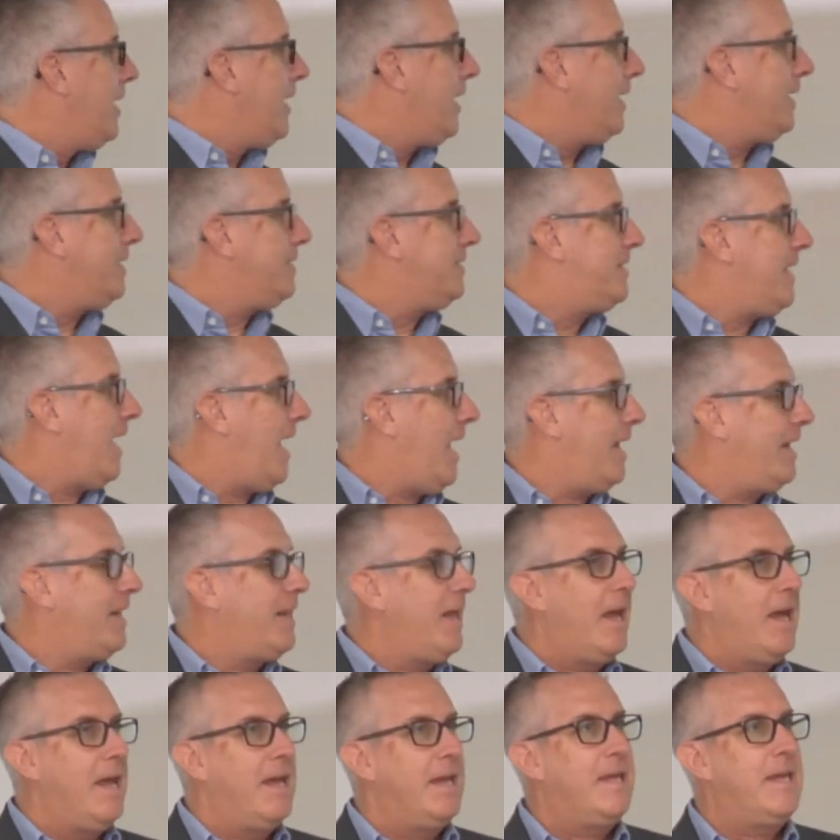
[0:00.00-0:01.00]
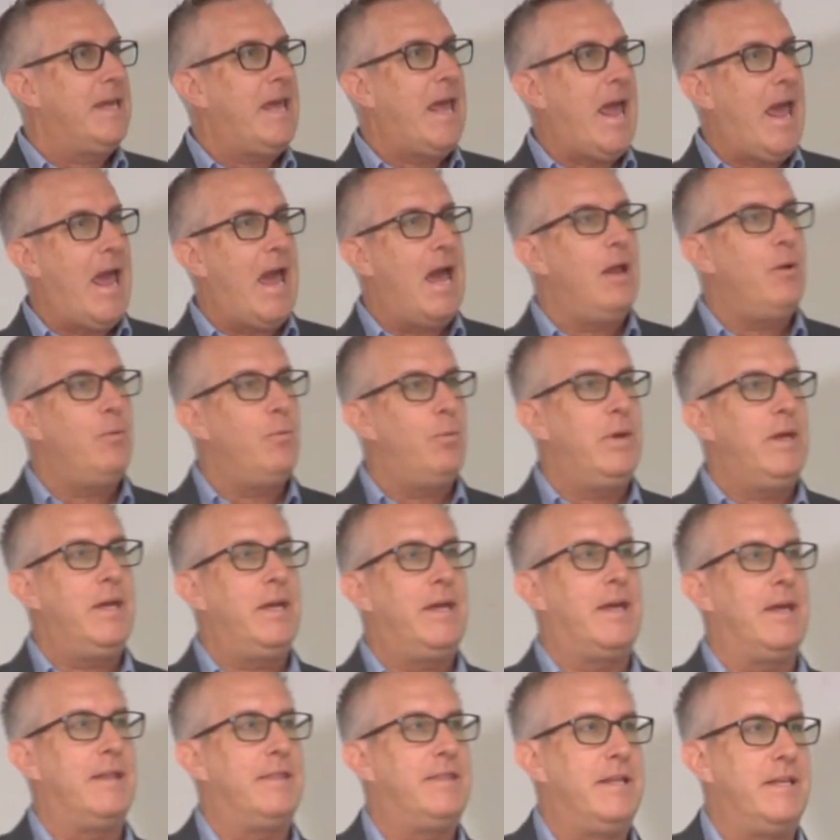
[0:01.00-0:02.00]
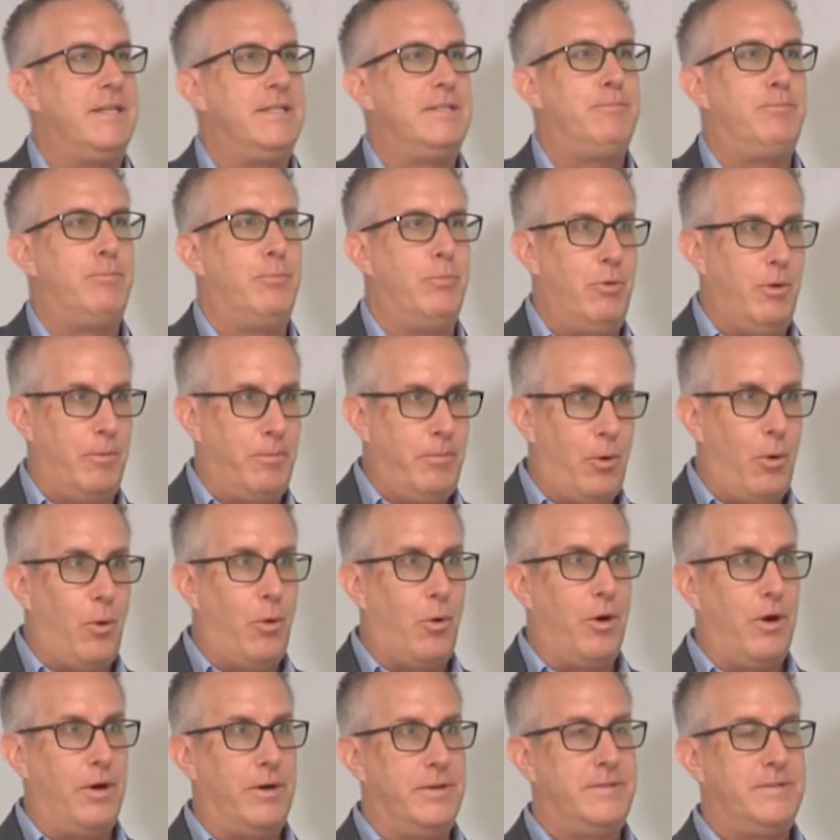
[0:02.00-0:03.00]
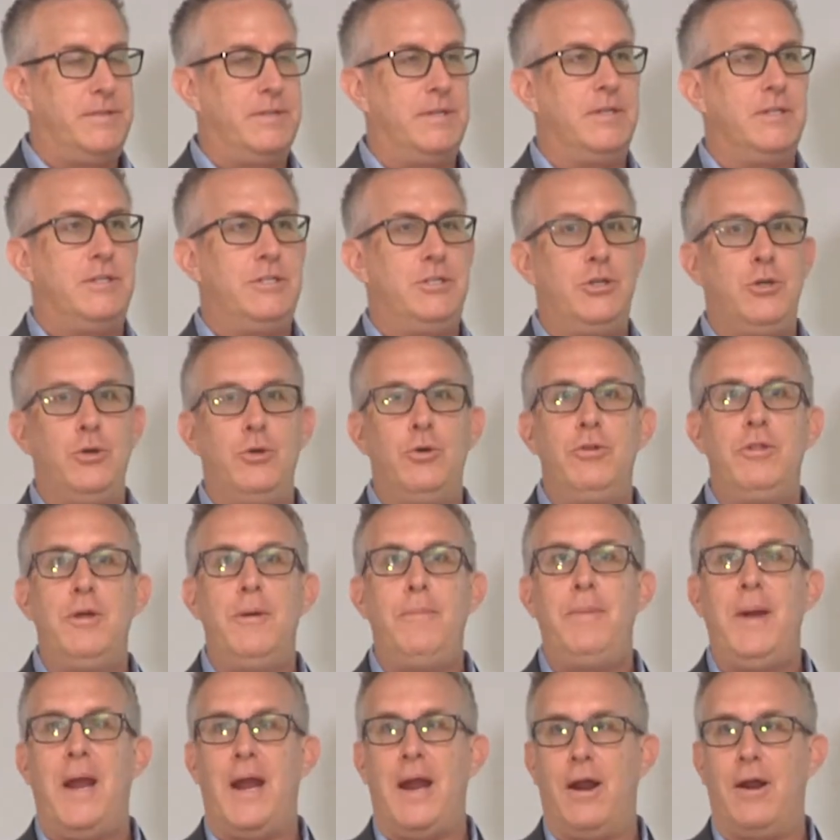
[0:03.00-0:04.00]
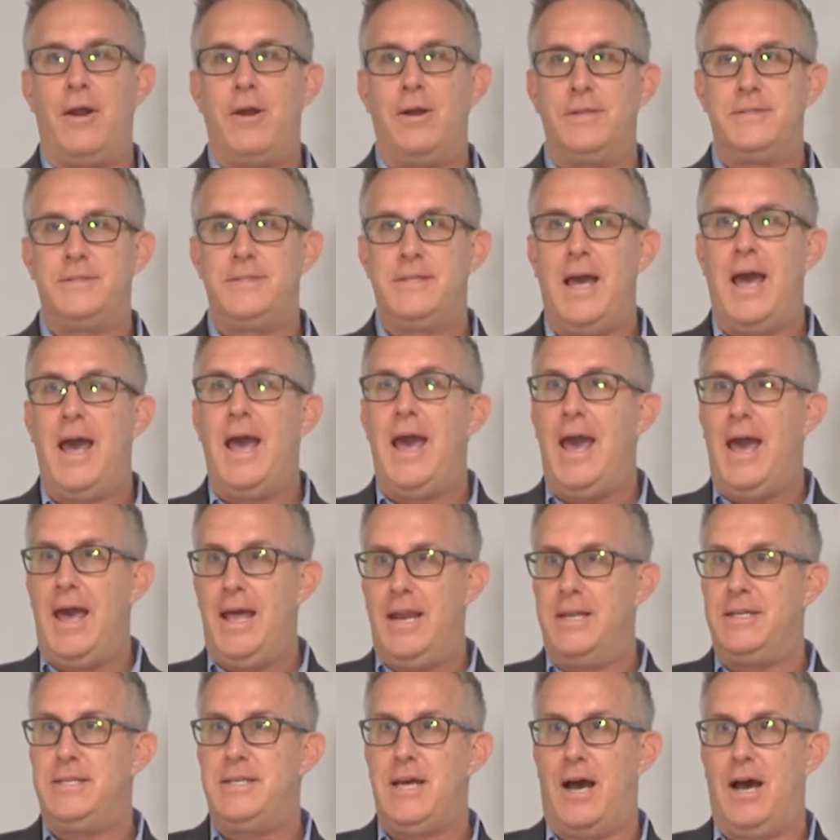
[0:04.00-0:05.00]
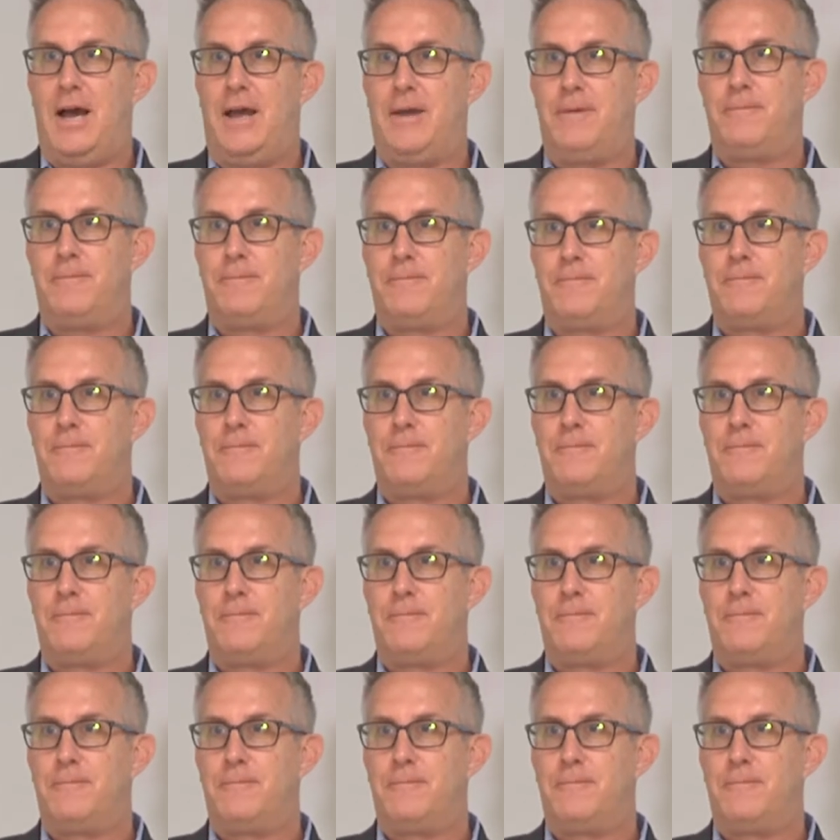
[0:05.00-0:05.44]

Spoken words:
is that, can we get these reports to the parents ahead of time?